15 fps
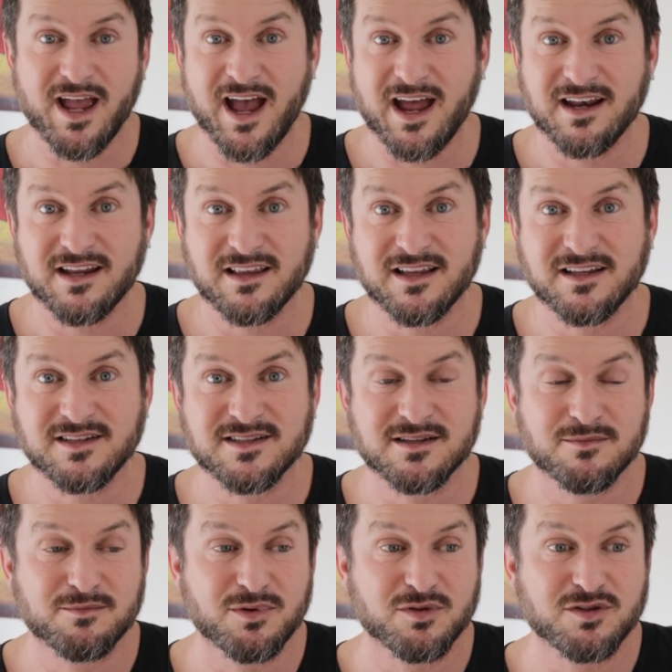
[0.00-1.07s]
adding this?
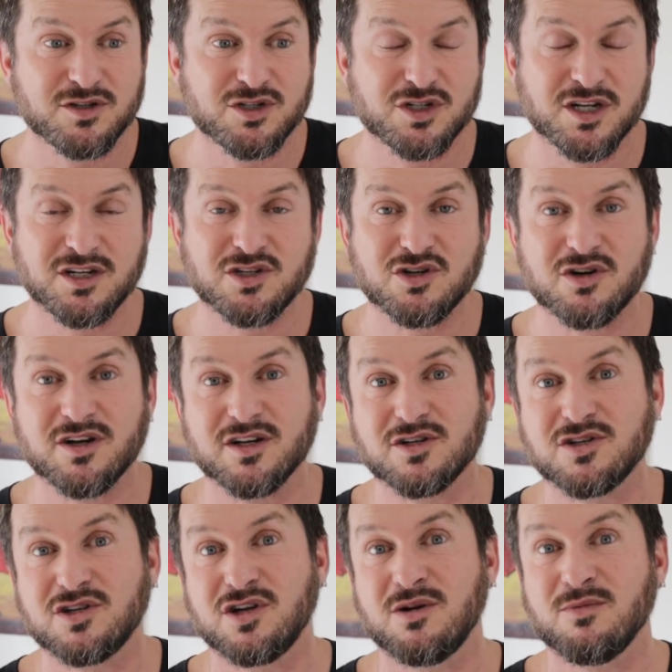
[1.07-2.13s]
Both ginger
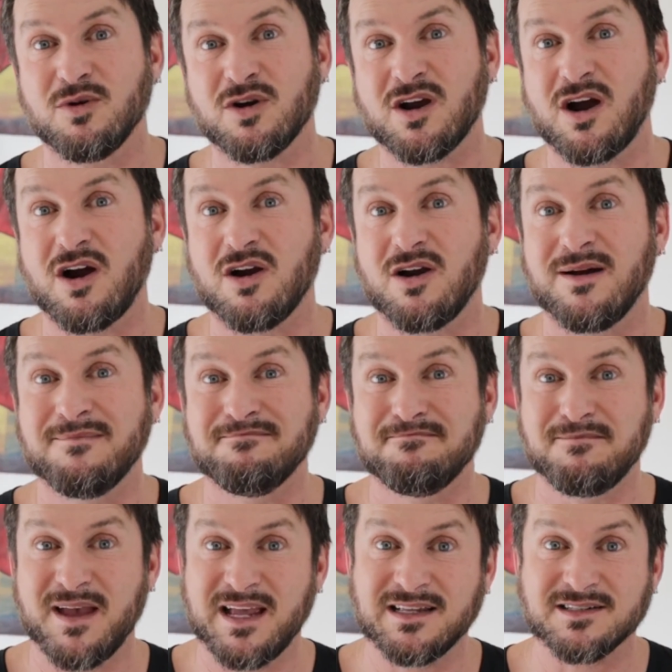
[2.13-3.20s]
and turmeric are
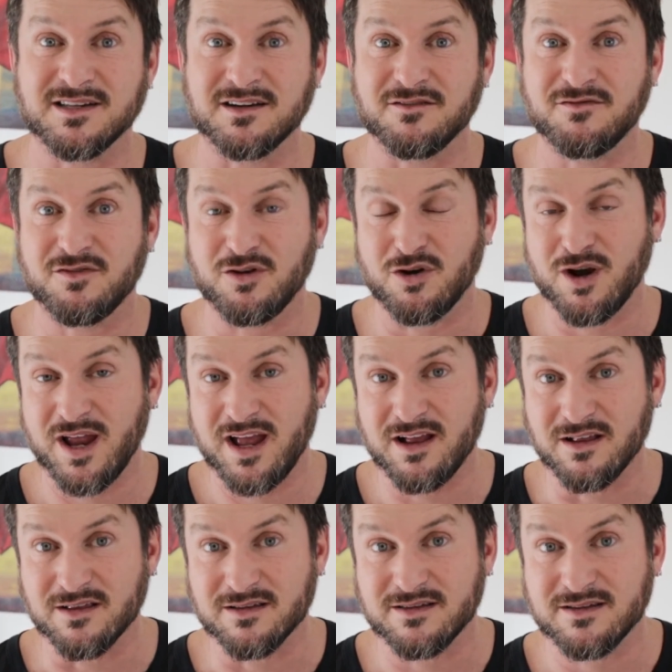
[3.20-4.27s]
amazing for your
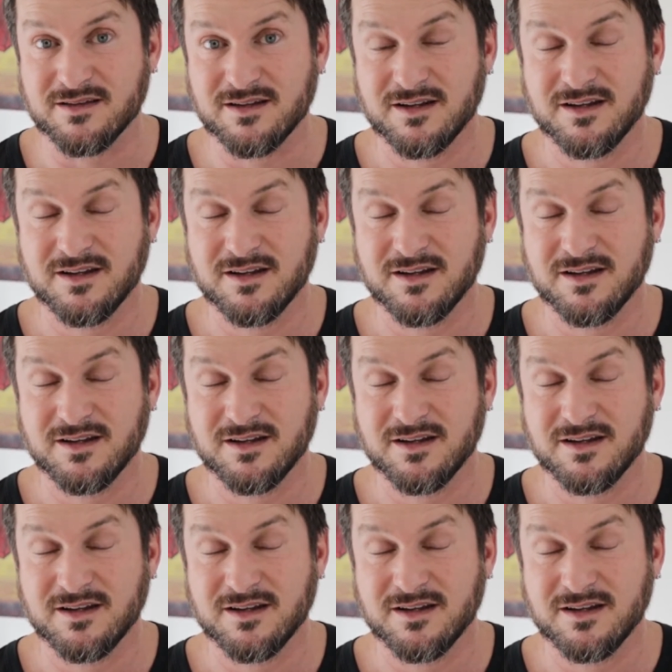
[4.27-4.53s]
health.